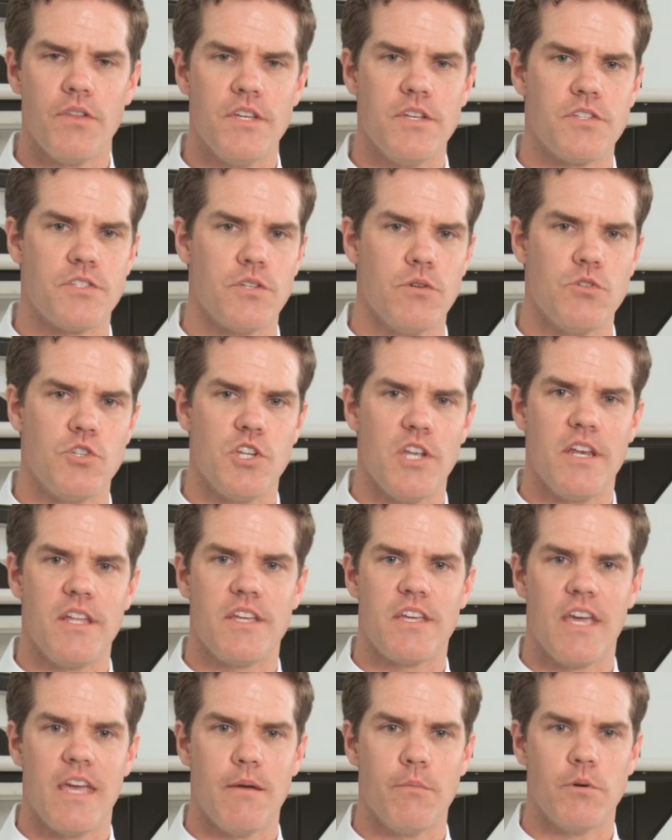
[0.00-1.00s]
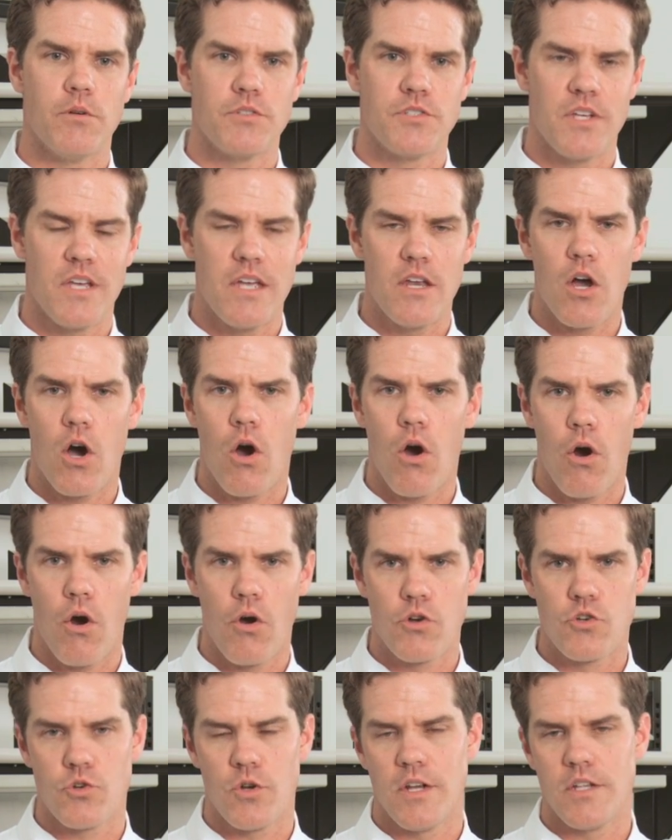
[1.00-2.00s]
the associated cables in a
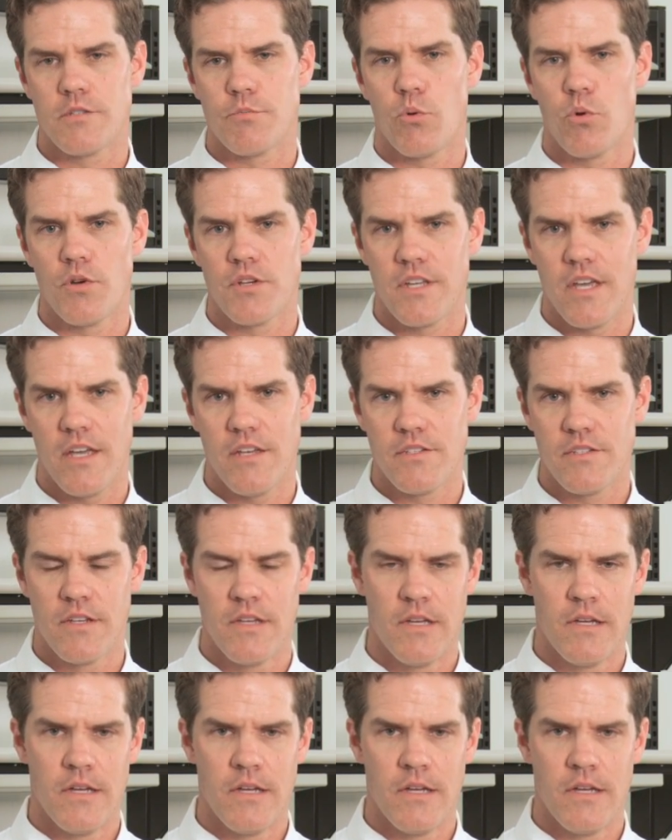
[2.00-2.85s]
hard transport case.